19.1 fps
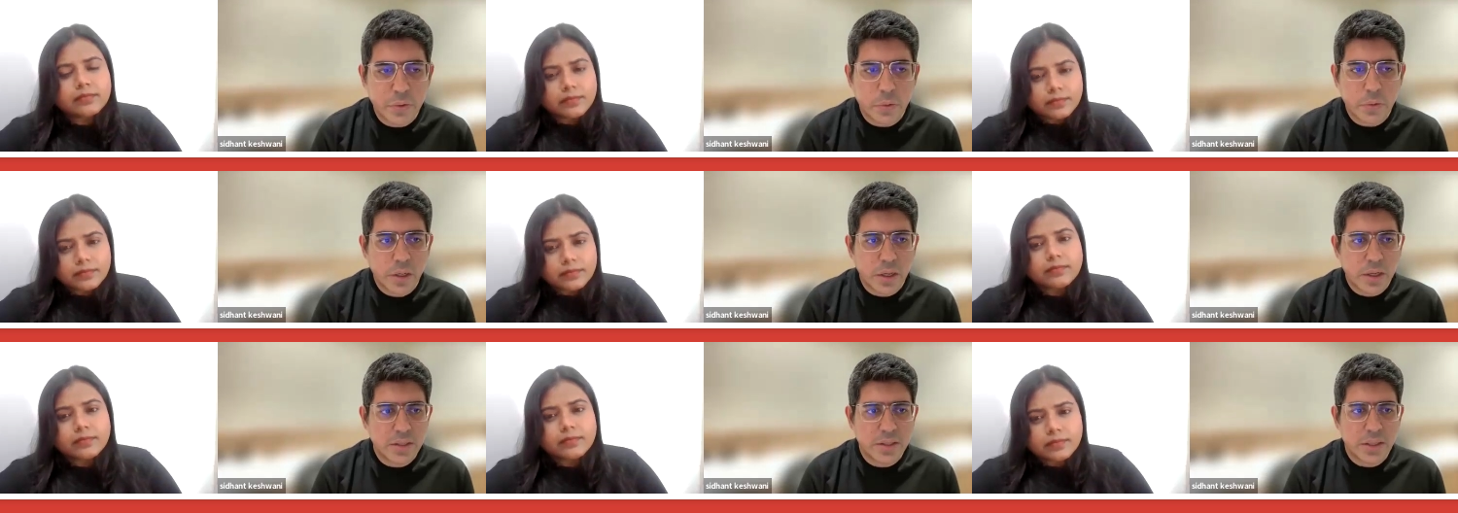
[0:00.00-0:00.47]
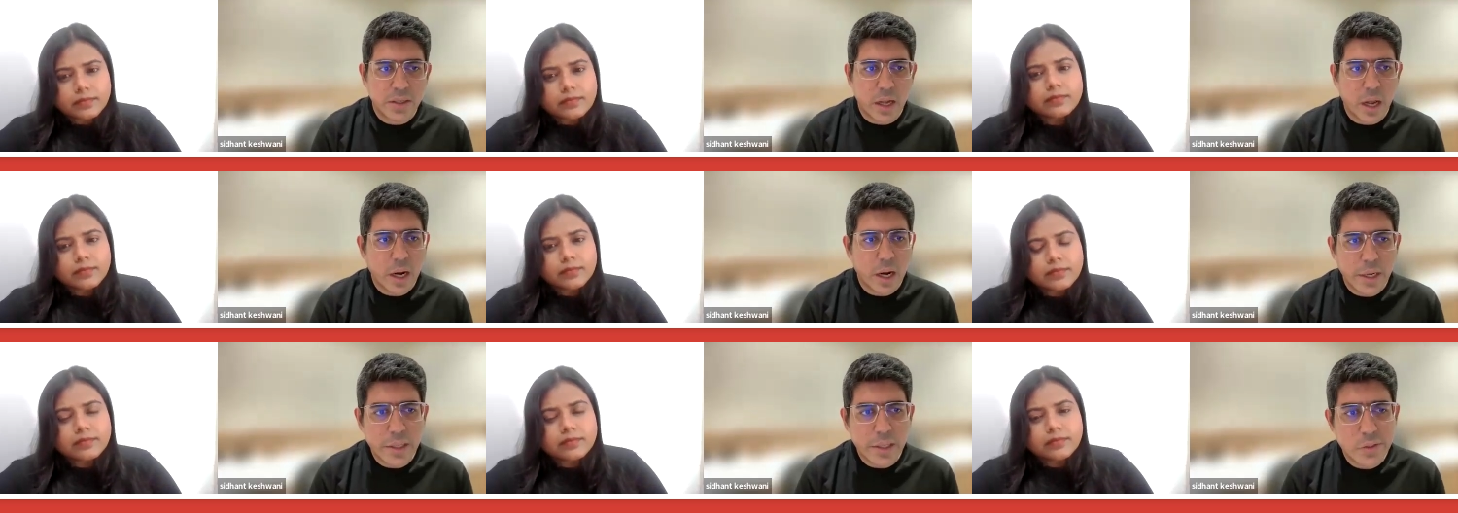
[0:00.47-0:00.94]
Speaker 1: few years, the
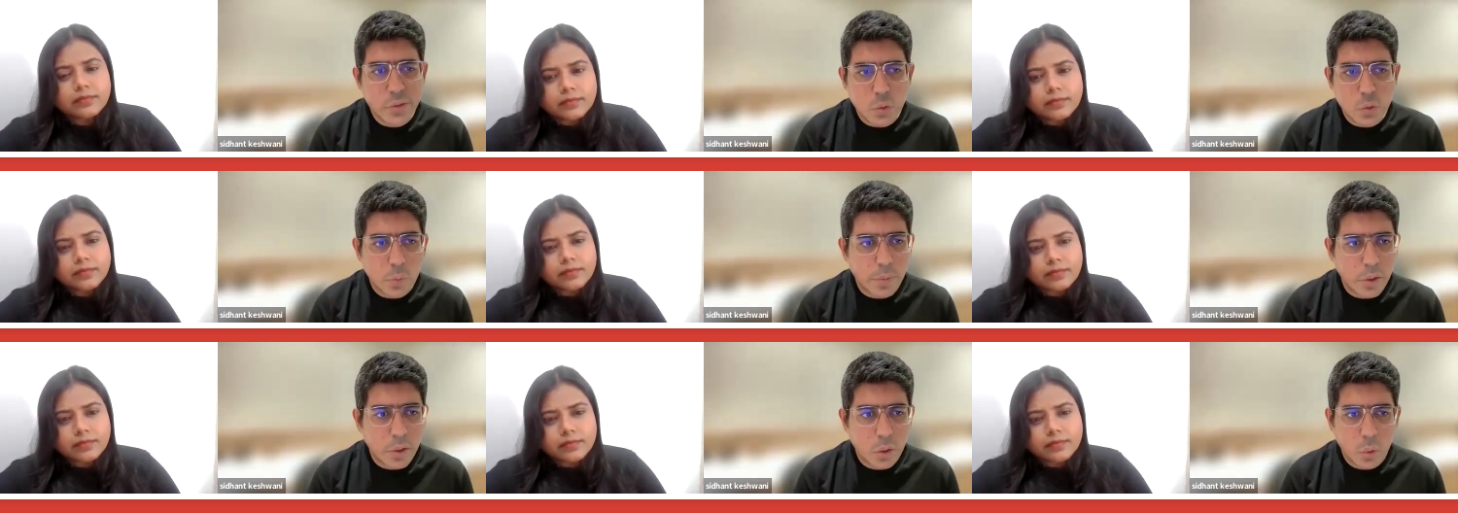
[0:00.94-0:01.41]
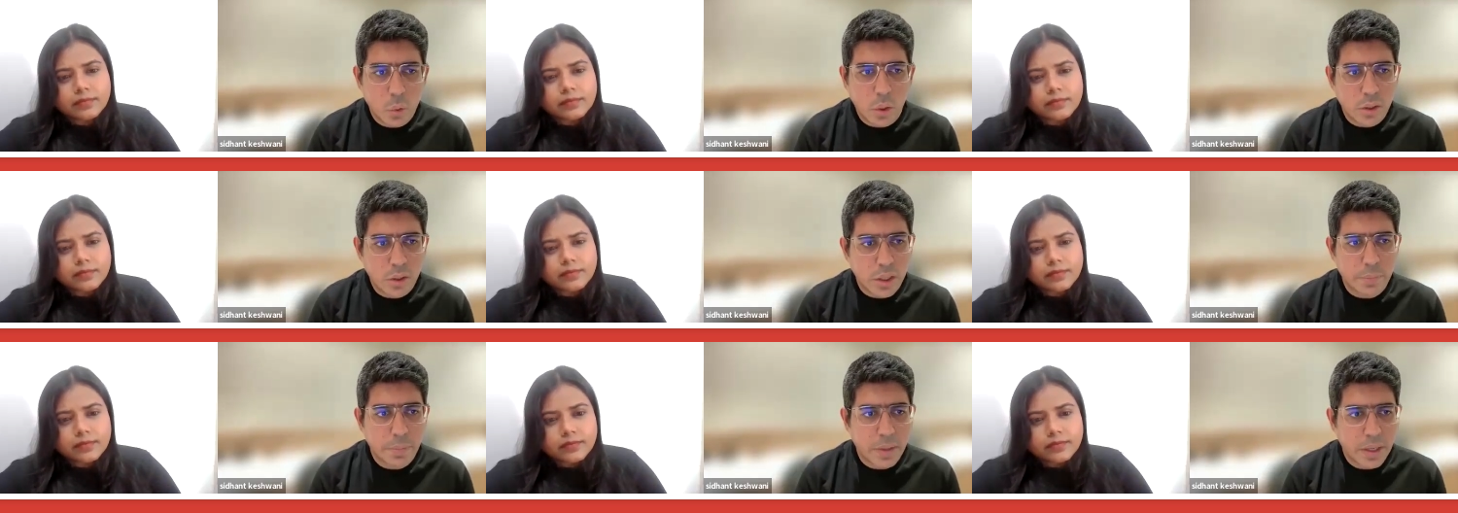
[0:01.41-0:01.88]
target is to open
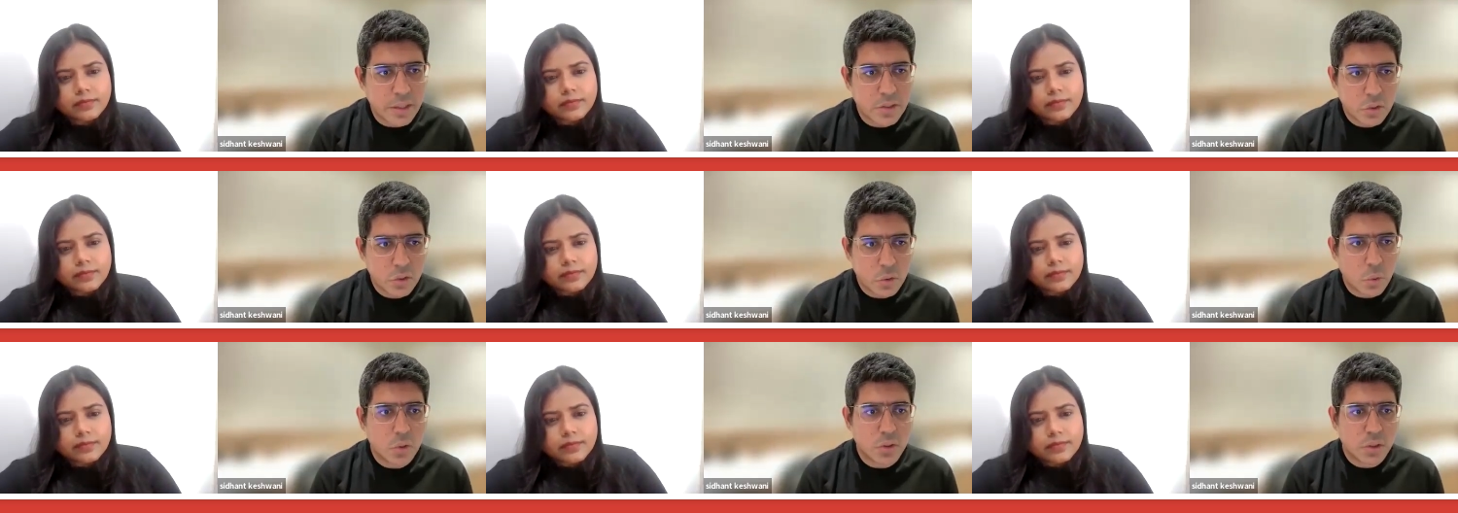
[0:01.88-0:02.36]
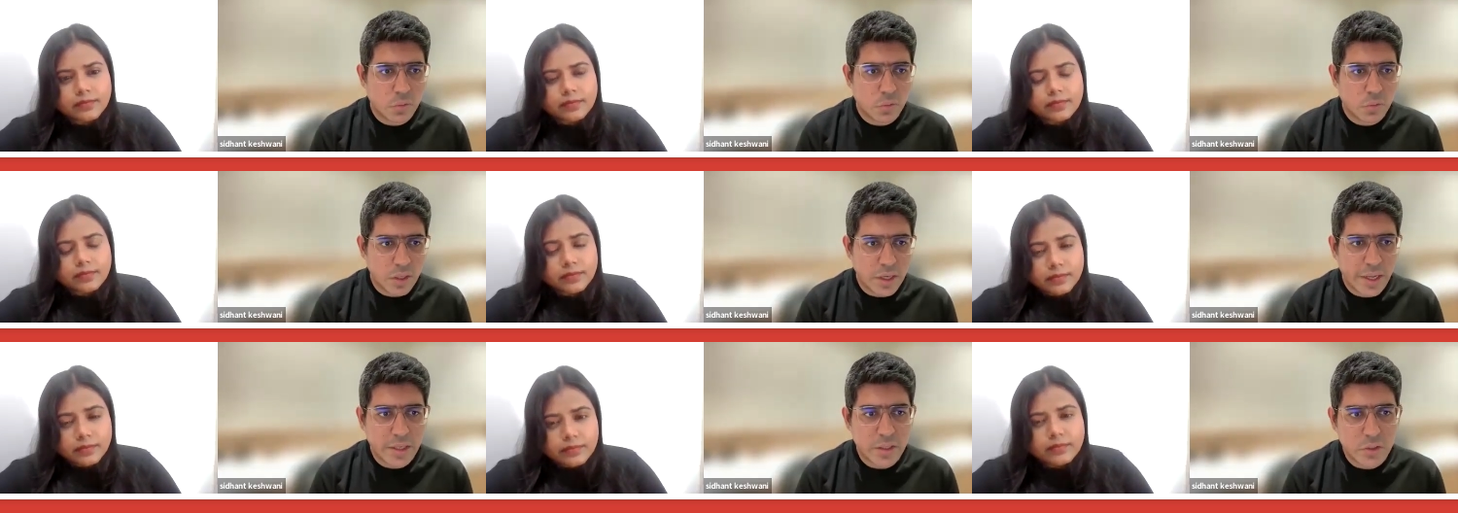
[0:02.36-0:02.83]
200 plus stores over the
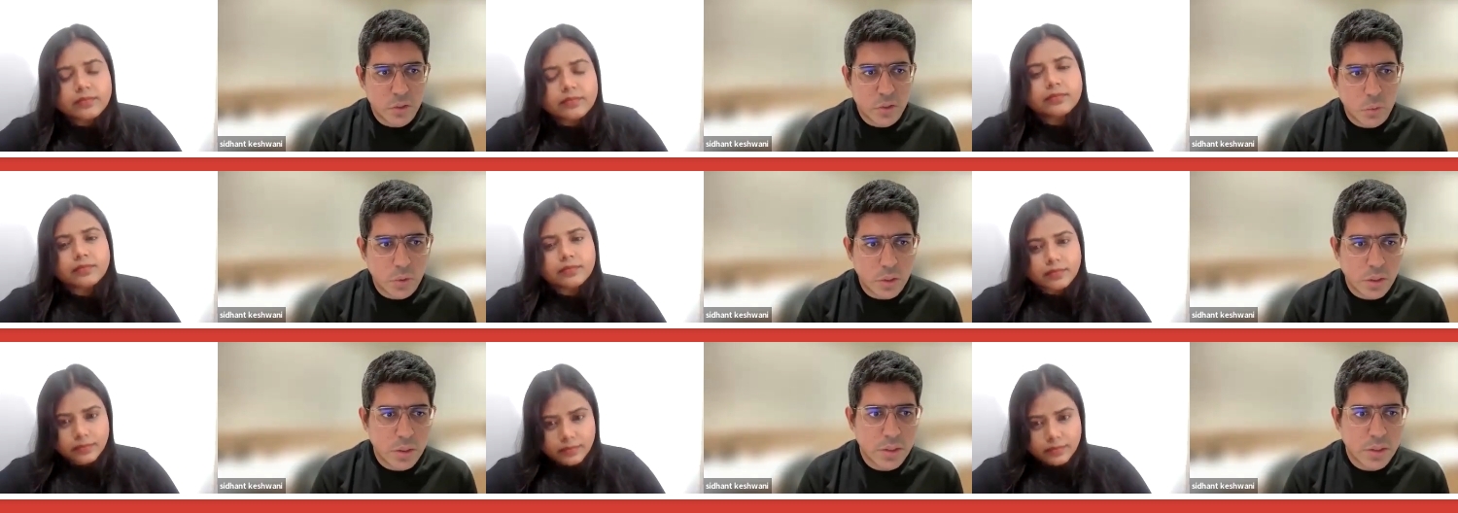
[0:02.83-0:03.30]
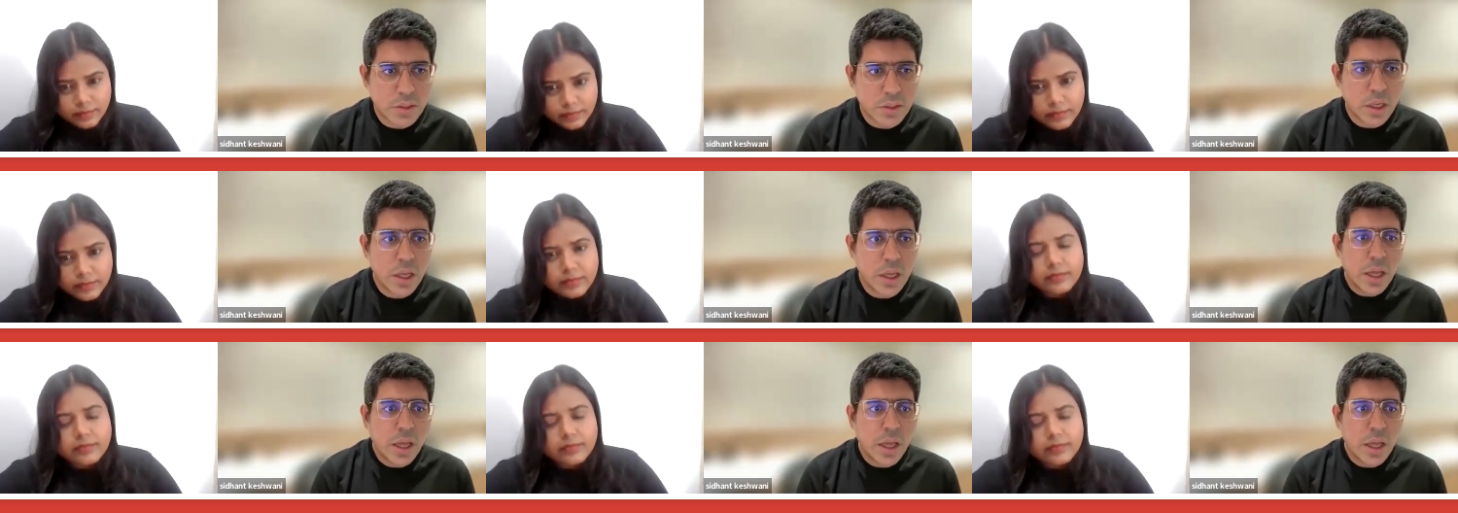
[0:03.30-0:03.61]
next two years